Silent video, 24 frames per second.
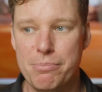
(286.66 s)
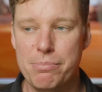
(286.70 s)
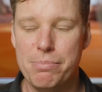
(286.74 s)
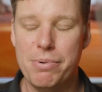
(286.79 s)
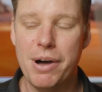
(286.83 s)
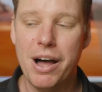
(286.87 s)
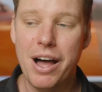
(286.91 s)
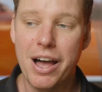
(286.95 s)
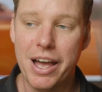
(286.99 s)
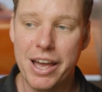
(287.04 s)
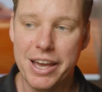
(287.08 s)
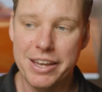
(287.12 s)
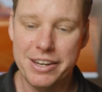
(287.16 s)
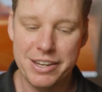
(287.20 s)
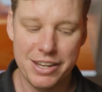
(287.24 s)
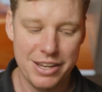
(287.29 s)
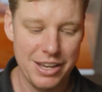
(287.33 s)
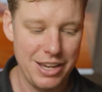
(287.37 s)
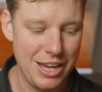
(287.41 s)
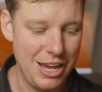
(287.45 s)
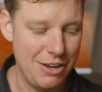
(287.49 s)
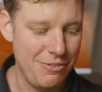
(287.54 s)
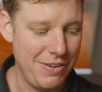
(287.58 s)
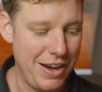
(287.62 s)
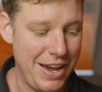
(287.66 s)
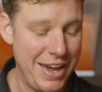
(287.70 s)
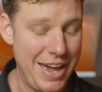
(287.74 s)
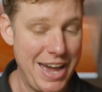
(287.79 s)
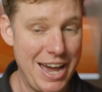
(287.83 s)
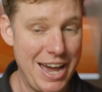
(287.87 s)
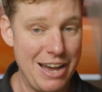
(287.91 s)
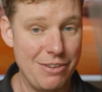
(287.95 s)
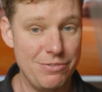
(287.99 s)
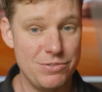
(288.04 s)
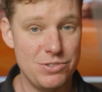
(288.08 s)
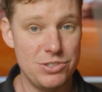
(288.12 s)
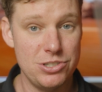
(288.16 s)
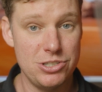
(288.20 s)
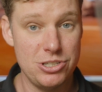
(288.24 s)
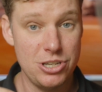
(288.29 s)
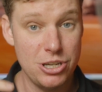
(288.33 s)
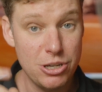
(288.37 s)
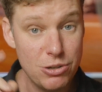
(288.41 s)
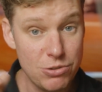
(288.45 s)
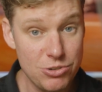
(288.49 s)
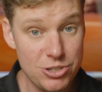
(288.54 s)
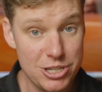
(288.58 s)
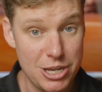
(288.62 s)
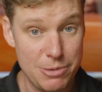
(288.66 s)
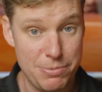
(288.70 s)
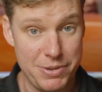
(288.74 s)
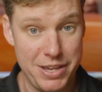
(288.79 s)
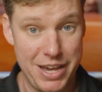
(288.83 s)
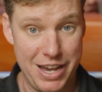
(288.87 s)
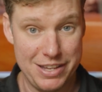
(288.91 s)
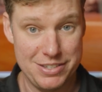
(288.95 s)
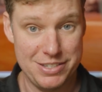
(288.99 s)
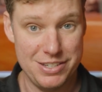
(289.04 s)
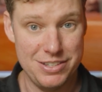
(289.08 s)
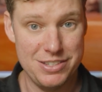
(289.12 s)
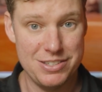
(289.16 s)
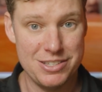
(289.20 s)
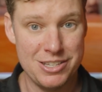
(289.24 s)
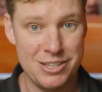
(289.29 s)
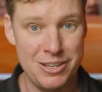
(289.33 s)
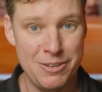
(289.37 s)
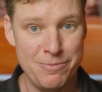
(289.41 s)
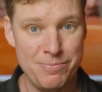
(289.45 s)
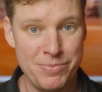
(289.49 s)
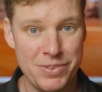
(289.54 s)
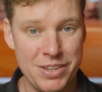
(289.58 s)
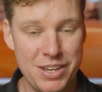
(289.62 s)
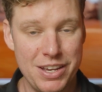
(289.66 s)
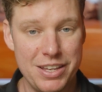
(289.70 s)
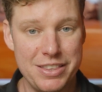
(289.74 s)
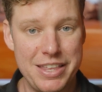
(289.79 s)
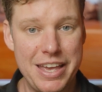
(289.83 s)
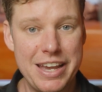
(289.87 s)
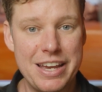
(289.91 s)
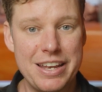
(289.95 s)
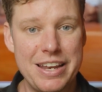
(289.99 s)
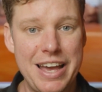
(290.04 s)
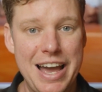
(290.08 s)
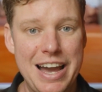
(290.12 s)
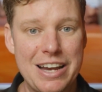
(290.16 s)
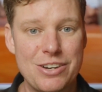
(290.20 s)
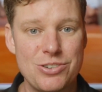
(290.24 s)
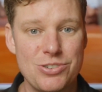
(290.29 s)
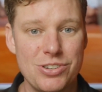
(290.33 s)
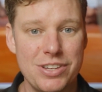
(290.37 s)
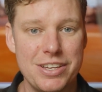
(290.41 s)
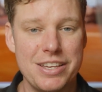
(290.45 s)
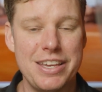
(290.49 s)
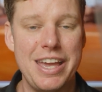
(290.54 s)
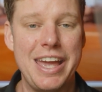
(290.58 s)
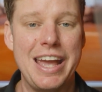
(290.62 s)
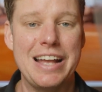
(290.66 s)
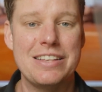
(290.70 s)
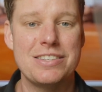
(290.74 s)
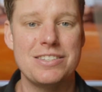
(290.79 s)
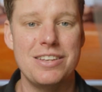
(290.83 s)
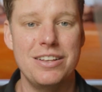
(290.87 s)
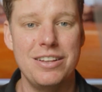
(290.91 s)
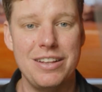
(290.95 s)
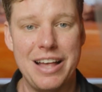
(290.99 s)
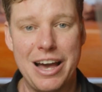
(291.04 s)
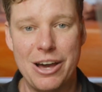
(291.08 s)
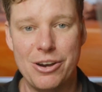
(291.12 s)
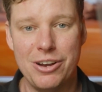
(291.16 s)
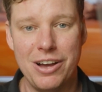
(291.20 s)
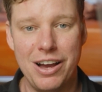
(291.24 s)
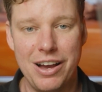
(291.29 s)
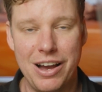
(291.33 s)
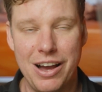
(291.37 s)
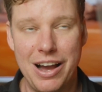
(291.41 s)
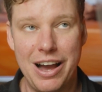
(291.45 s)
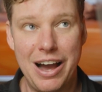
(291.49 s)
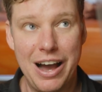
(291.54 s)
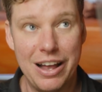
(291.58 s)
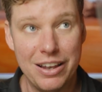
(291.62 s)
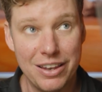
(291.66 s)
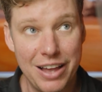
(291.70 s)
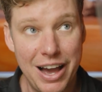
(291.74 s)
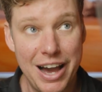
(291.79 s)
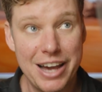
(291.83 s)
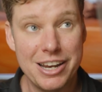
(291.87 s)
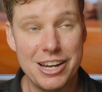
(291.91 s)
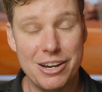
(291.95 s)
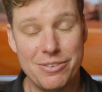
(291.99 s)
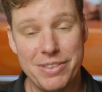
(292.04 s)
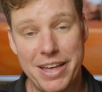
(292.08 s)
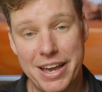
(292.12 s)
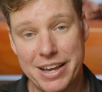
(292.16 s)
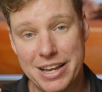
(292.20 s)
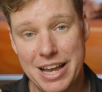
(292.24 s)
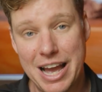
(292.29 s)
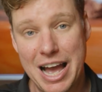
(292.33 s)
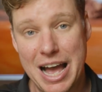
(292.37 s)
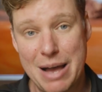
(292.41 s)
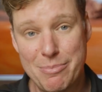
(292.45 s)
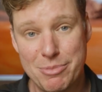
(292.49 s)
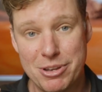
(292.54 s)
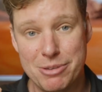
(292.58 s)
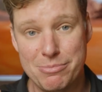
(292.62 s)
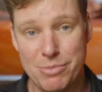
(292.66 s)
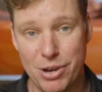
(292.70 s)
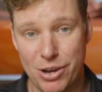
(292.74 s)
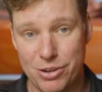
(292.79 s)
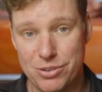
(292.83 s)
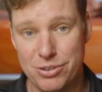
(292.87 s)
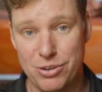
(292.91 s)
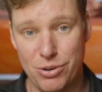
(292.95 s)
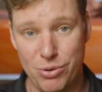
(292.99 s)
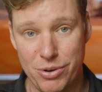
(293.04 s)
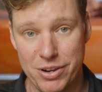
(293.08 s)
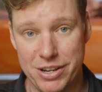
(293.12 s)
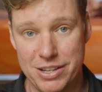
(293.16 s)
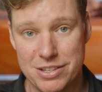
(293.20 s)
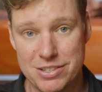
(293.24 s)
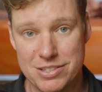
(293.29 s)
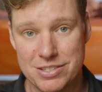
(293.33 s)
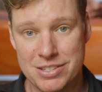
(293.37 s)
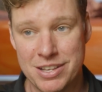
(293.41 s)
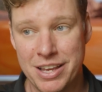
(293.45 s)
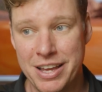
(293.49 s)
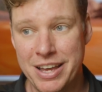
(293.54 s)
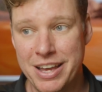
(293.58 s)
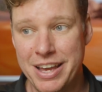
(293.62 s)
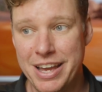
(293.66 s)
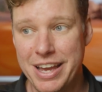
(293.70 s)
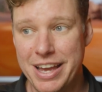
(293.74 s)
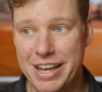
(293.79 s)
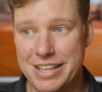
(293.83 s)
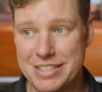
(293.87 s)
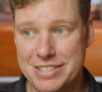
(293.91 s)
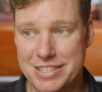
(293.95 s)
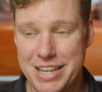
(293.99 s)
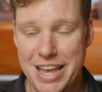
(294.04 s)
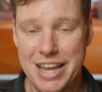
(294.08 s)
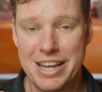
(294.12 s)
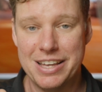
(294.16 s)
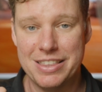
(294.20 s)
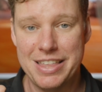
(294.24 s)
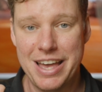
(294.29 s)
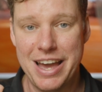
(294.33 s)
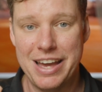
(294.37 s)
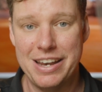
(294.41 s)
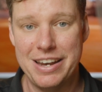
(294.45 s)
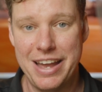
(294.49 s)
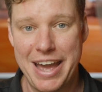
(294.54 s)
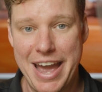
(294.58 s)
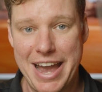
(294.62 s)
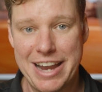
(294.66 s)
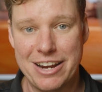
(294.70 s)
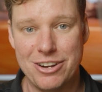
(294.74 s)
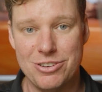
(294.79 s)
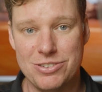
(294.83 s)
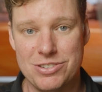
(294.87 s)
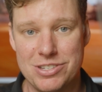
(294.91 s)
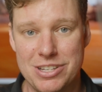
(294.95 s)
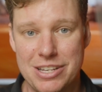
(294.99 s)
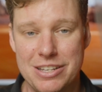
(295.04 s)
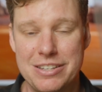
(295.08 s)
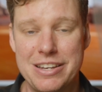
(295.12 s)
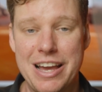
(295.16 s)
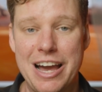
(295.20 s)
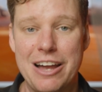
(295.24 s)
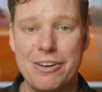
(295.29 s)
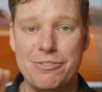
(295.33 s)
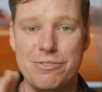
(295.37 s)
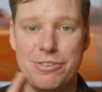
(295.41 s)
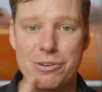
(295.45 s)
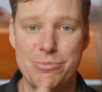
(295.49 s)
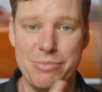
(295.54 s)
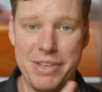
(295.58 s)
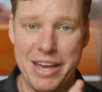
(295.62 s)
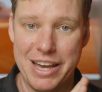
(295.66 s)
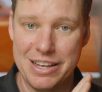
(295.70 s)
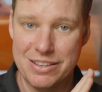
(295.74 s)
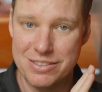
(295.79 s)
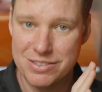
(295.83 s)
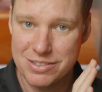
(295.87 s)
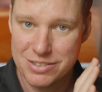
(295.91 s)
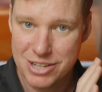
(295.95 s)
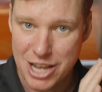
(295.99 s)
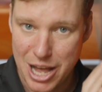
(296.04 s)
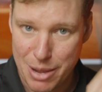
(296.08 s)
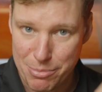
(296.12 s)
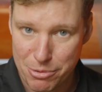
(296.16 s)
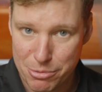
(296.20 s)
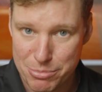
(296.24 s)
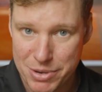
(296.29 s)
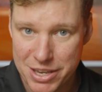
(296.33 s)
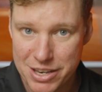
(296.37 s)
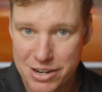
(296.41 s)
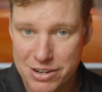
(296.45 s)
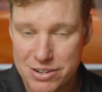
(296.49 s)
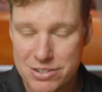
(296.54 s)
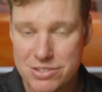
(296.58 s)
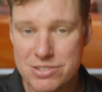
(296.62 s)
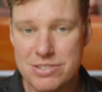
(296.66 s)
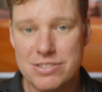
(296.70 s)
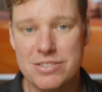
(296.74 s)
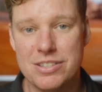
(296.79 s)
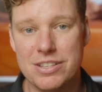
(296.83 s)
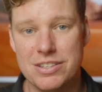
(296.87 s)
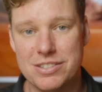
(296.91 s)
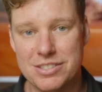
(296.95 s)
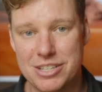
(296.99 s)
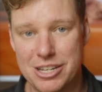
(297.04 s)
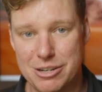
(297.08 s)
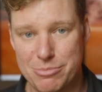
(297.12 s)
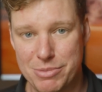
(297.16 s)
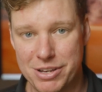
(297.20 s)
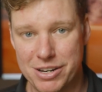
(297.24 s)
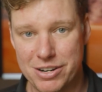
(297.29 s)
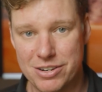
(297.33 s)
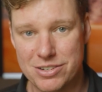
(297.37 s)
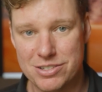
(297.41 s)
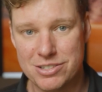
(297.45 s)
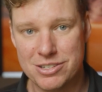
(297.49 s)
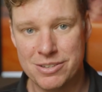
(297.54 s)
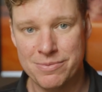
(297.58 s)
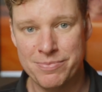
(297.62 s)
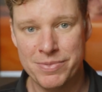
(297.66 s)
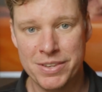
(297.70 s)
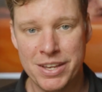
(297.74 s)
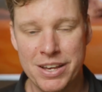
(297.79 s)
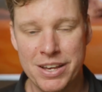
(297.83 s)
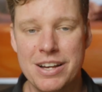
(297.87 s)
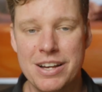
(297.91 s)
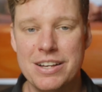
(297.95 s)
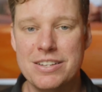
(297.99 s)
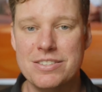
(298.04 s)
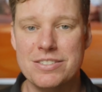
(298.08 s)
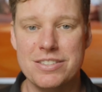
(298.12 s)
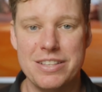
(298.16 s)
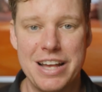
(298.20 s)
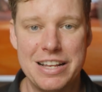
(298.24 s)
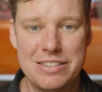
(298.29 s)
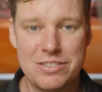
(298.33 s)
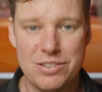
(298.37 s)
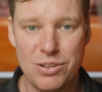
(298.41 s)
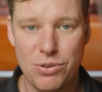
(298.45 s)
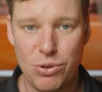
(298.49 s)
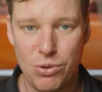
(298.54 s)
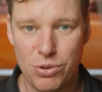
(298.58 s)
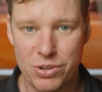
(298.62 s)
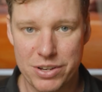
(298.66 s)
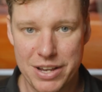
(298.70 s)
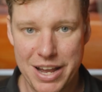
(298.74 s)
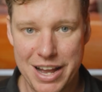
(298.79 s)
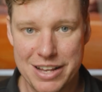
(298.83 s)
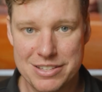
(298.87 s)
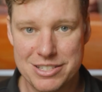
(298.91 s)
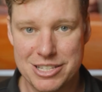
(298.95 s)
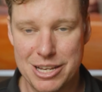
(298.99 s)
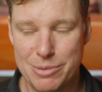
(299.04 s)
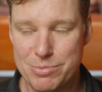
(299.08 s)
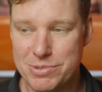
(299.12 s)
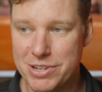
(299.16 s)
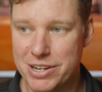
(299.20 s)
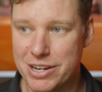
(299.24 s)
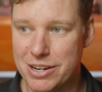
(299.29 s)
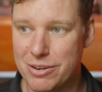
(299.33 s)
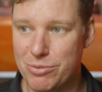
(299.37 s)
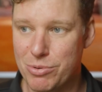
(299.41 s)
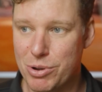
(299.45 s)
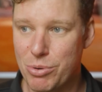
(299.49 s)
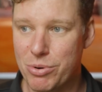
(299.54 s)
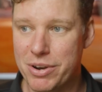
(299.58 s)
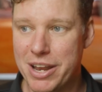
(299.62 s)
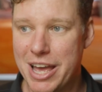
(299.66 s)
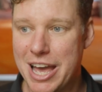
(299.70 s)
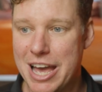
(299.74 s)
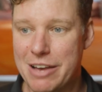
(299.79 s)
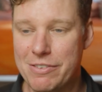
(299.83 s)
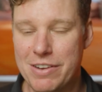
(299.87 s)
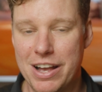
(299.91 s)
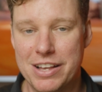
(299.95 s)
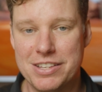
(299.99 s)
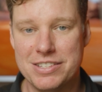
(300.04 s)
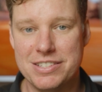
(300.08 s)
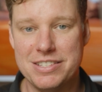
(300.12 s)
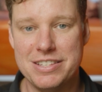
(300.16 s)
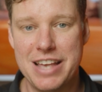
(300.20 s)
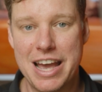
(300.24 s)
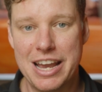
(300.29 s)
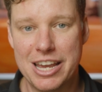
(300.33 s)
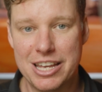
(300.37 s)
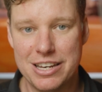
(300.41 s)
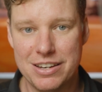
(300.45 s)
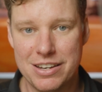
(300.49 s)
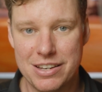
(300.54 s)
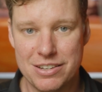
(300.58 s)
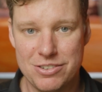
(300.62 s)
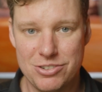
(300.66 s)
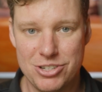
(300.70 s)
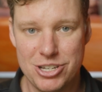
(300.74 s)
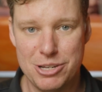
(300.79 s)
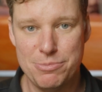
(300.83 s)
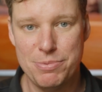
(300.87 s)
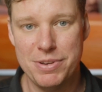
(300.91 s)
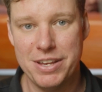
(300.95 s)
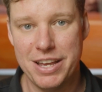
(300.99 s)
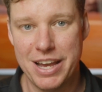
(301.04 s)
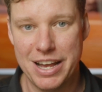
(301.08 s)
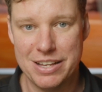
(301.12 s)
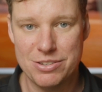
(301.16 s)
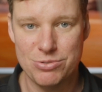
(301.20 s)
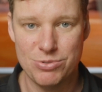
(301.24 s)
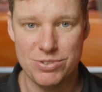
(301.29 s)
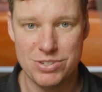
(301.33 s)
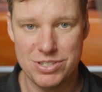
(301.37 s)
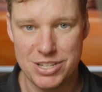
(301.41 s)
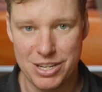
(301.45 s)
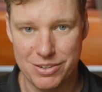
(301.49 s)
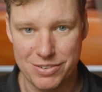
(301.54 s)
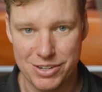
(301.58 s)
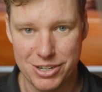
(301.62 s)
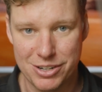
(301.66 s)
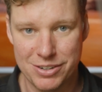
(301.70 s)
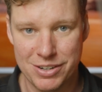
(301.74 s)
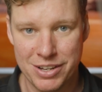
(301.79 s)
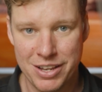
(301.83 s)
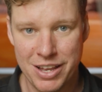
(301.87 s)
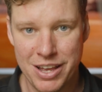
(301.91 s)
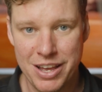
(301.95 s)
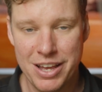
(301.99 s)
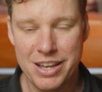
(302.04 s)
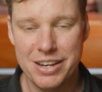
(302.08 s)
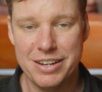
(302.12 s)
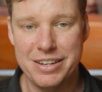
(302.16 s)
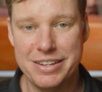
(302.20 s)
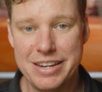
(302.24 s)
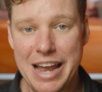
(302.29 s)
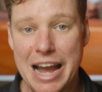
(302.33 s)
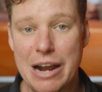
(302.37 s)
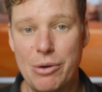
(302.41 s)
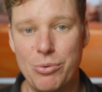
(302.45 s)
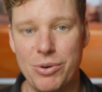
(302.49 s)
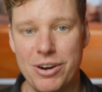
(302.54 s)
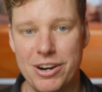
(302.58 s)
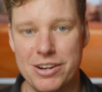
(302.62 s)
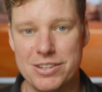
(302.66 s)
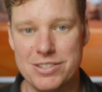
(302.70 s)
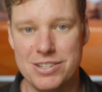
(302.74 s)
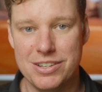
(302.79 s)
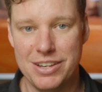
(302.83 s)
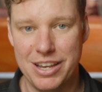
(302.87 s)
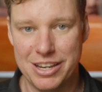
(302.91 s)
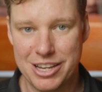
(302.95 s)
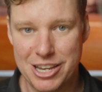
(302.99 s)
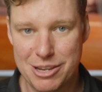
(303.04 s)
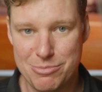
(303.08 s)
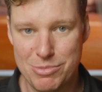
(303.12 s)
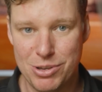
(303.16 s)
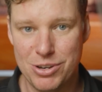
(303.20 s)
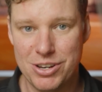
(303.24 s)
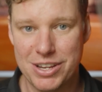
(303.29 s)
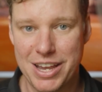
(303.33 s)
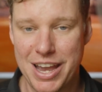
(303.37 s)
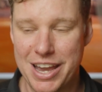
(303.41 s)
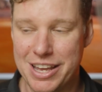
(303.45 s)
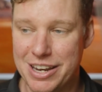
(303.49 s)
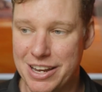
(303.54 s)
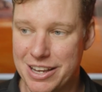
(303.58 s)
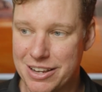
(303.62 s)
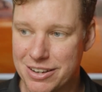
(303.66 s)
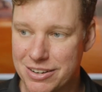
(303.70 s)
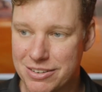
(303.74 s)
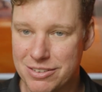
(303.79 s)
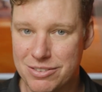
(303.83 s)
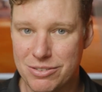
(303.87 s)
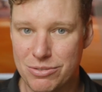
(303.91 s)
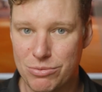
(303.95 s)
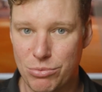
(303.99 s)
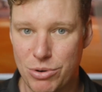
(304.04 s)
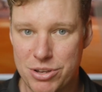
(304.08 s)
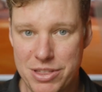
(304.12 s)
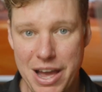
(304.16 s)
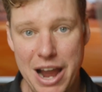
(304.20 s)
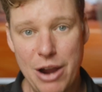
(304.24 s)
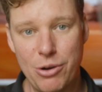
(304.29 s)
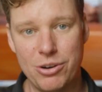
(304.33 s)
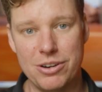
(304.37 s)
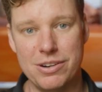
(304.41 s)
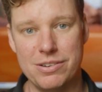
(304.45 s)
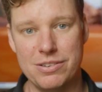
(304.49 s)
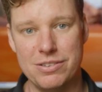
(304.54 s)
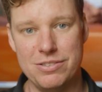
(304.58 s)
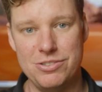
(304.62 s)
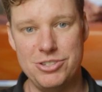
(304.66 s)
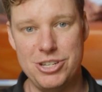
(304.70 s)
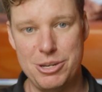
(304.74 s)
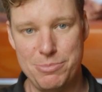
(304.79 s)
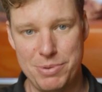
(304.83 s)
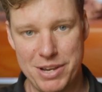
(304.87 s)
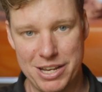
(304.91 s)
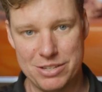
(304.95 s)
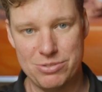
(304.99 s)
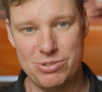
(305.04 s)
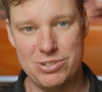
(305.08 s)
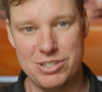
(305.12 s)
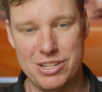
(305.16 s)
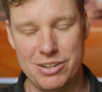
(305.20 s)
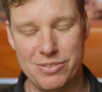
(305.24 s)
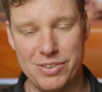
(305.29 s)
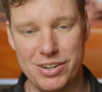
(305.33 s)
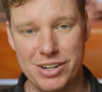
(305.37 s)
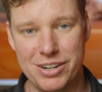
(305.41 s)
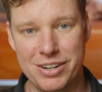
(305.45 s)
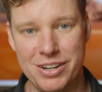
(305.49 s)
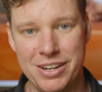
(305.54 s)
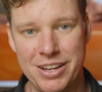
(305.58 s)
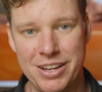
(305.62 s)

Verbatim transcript: But if I have two GPSs, they can actually cancel out a lot of that common mode noise and take that accuracy down from that couple meters to the centimeters. So that's the whole concept here. We want to have a second GPS receiver networked and communicating with our GPS receiver.